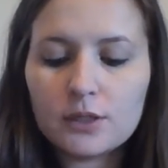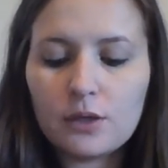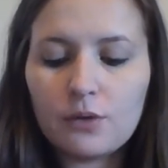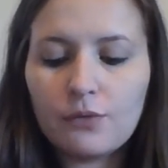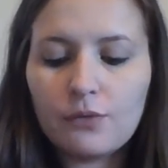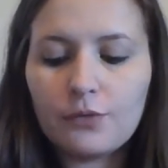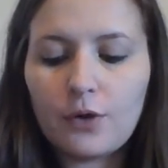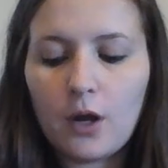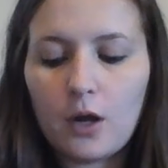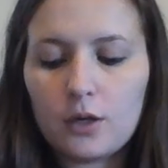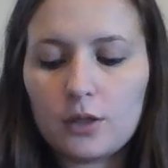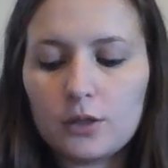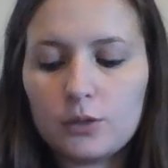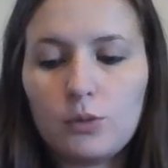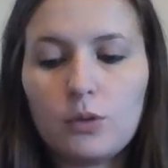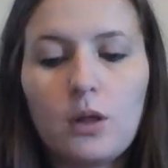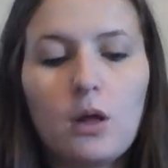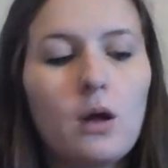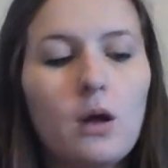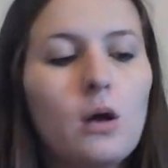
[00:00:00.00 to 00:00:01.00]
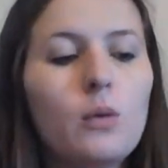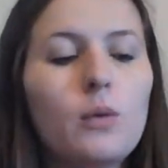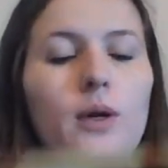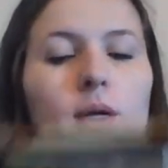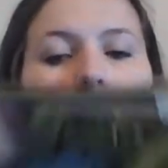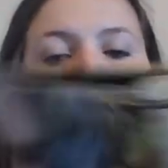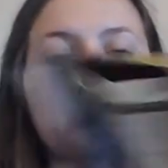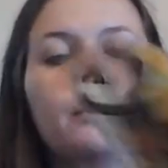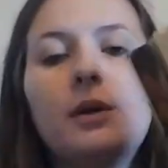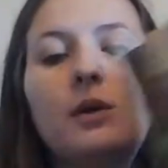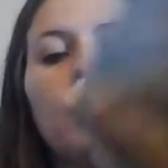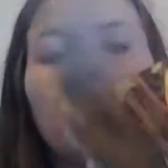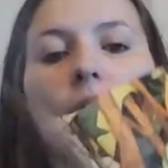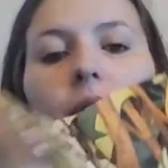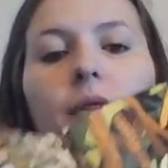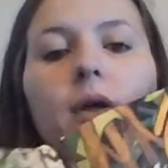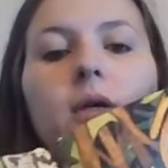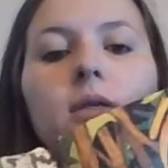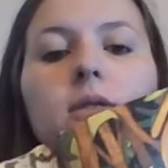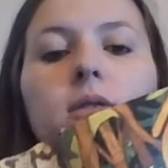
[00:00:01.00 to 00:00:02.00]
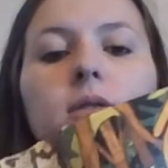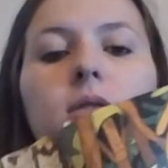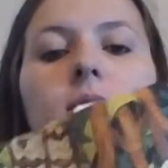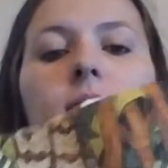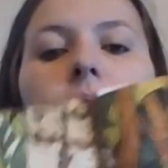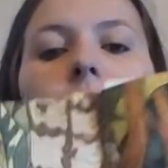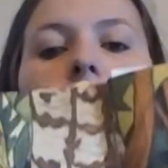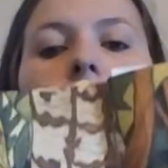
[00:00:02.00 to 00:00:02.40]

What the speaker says: of frogs will always be with us.